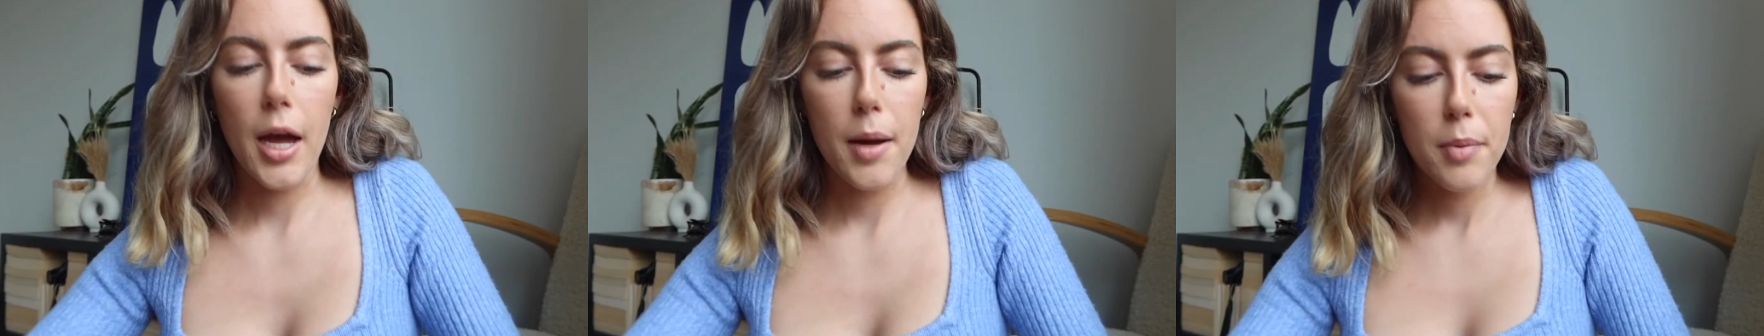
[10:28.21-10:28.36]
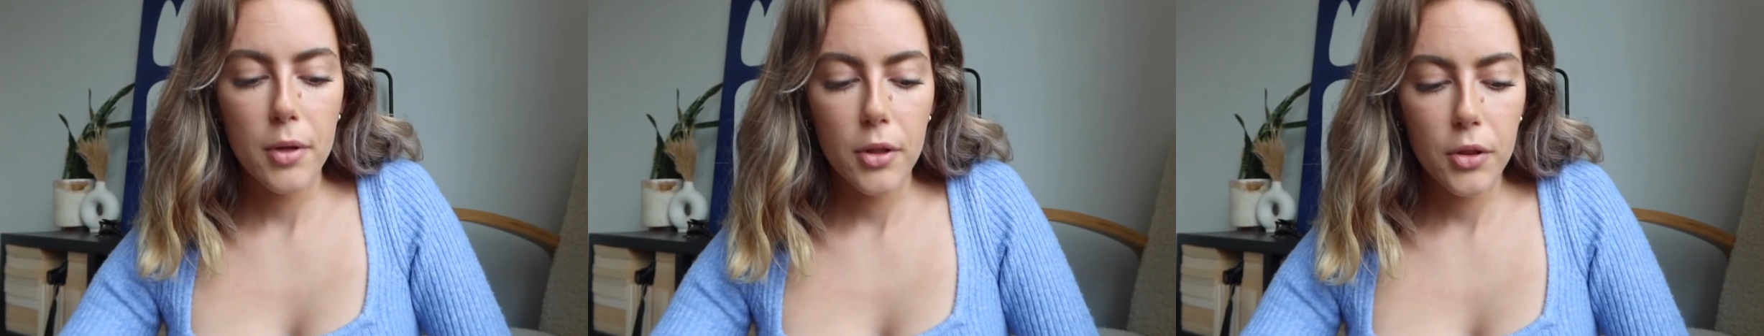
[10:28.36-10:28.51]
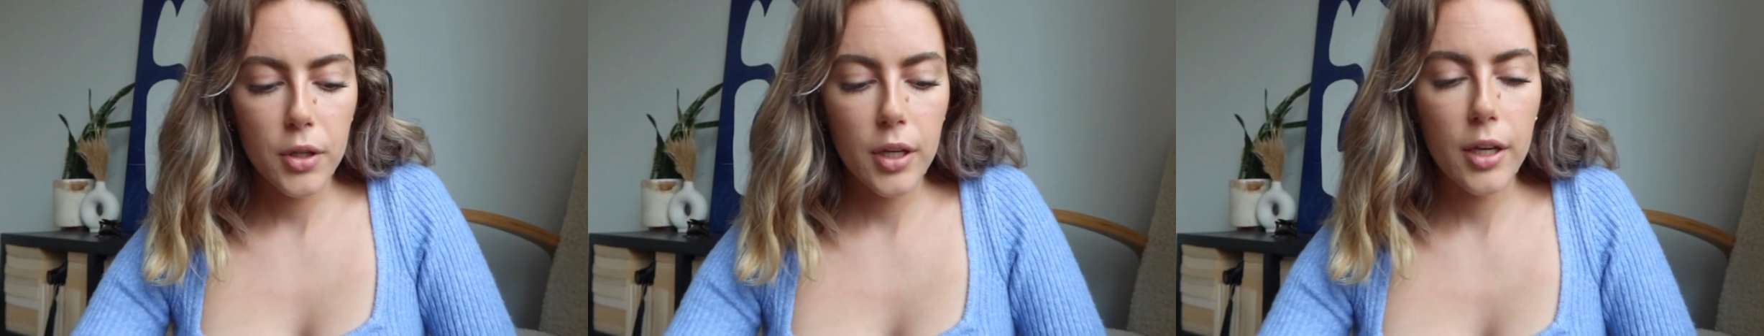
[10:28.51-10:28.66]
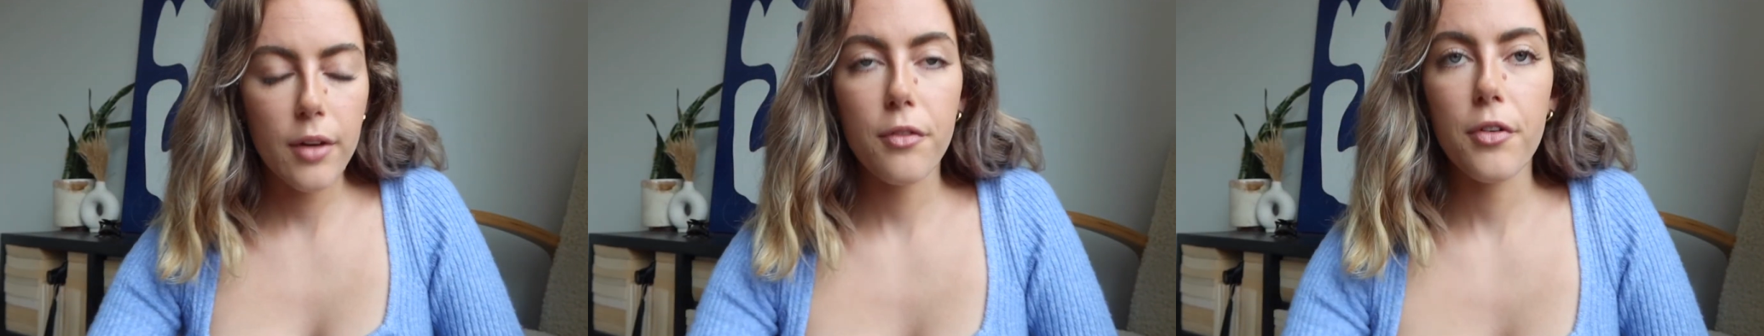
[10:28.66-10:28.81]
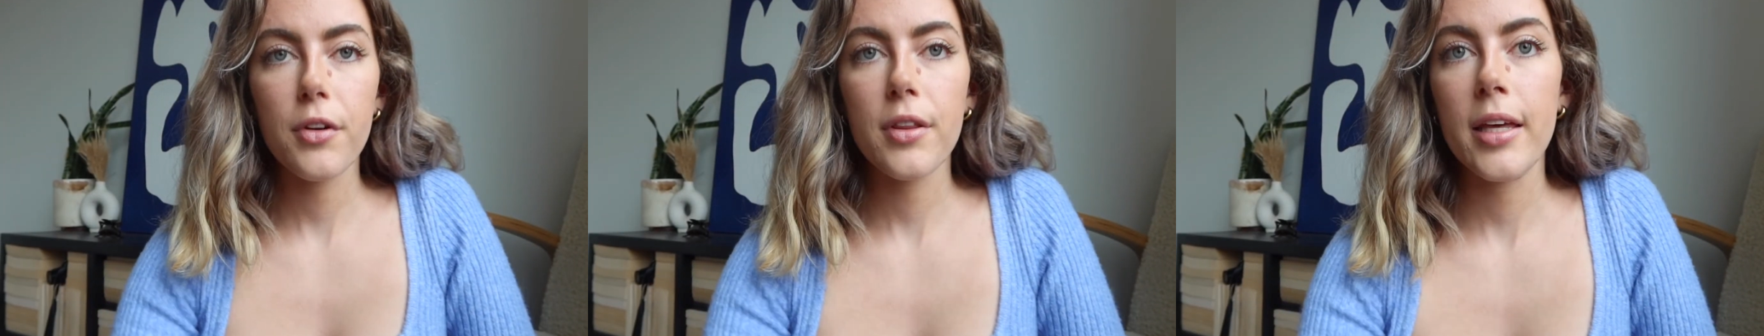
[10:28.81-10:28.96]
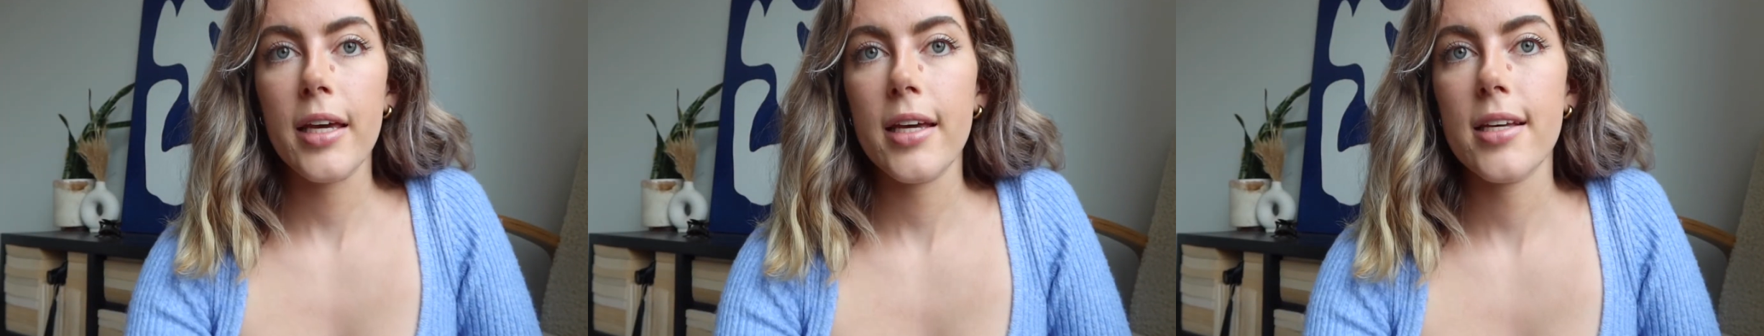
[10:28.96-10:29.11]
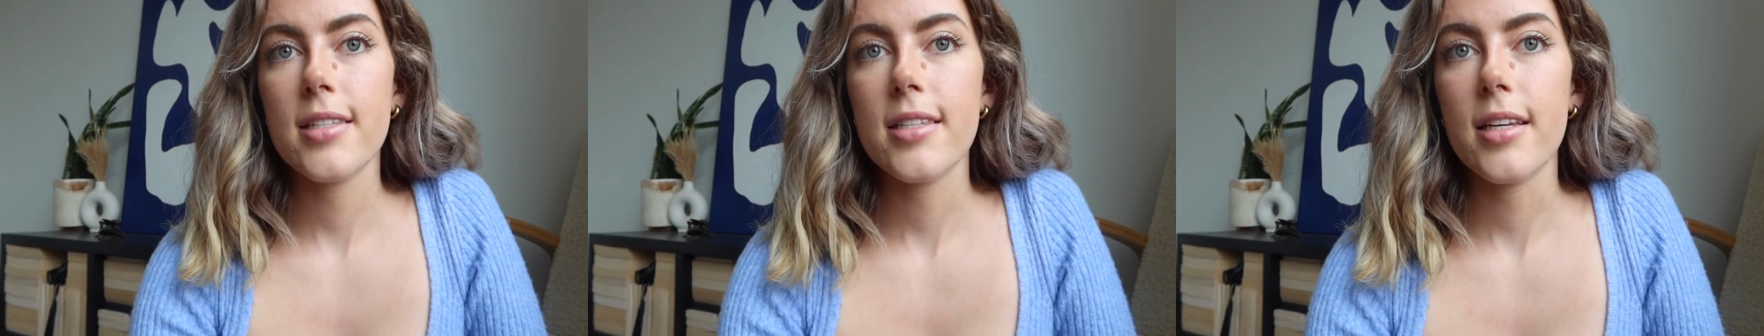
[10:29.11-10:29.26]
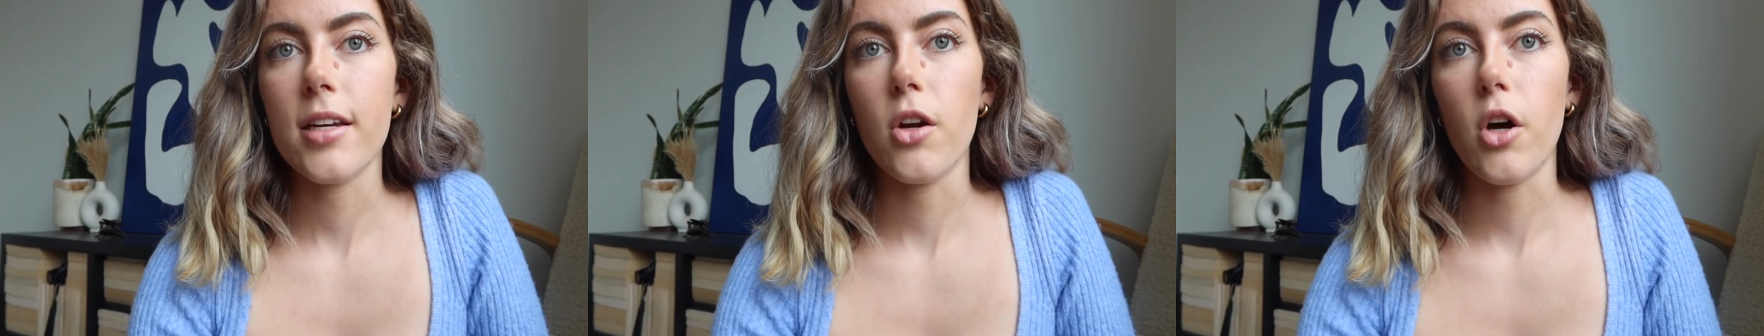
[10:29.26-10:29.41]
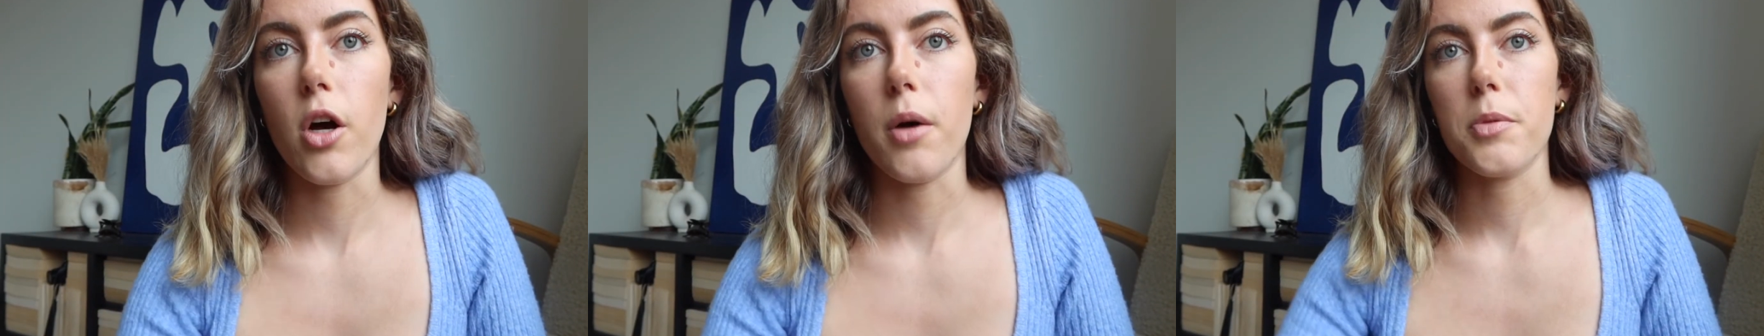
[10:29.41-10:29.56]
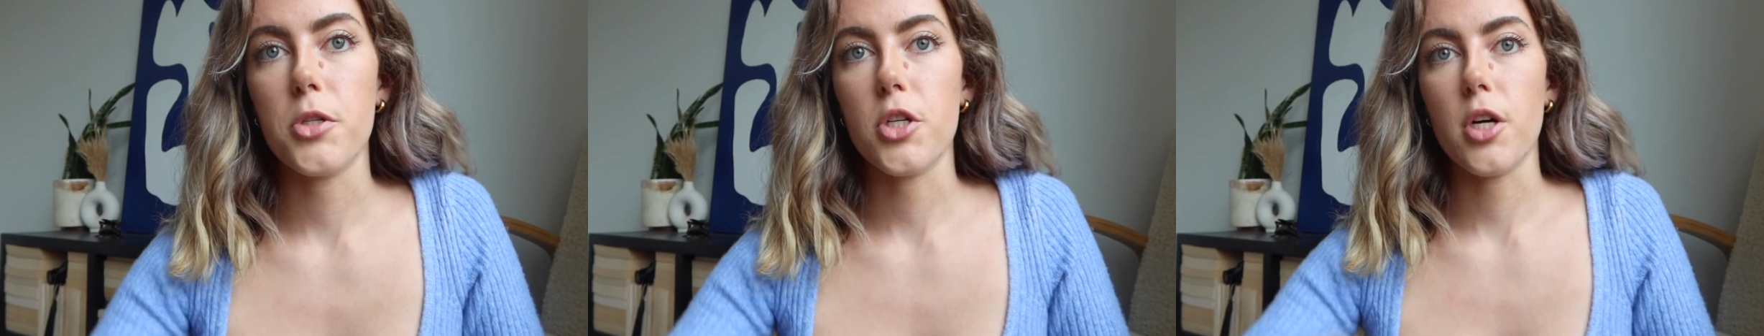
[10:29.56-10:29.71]
I've been looking for these in
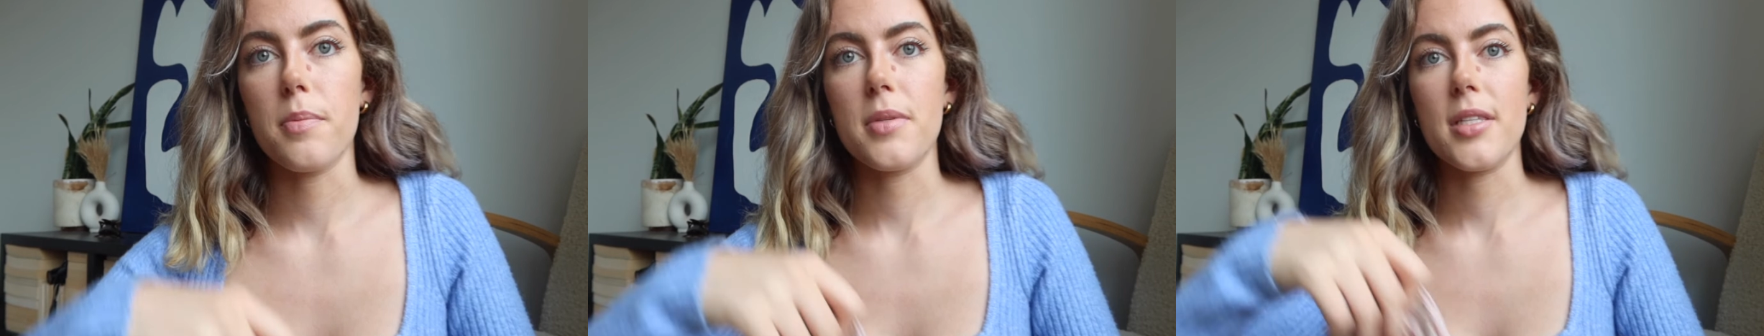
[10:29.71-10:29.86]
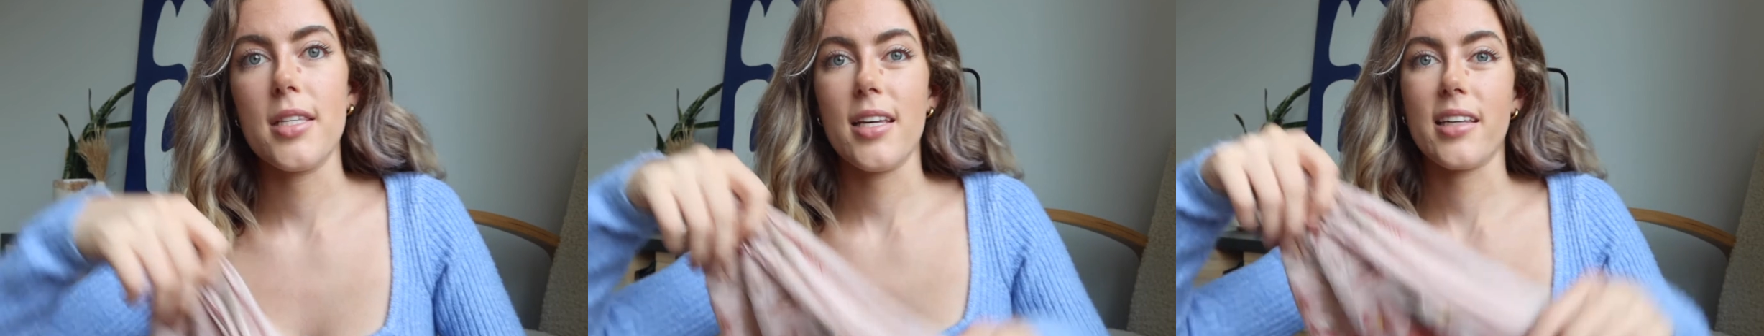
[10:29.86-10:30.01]
op shops.